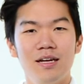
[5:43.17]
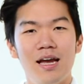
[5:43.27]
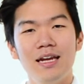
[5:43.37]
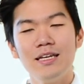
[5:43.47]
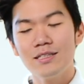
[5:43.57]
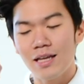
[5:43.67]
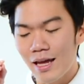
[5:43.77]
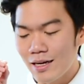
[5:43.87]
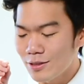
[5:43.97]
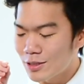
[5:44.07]
And
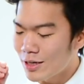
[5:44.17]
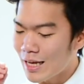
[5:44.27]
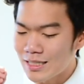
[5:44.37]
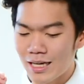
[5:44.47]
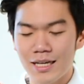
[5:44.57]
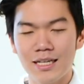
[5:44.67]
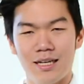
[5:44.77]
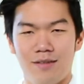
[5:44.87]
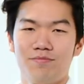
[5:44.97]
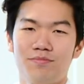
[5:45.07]
he's going to get tired
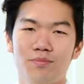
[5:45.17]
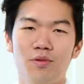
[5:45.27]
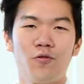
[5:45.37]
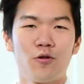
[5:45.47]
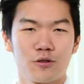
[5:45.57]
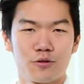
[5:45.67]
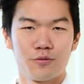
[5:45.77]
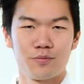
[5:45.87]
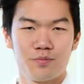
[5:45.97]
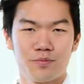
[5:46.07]
again before school.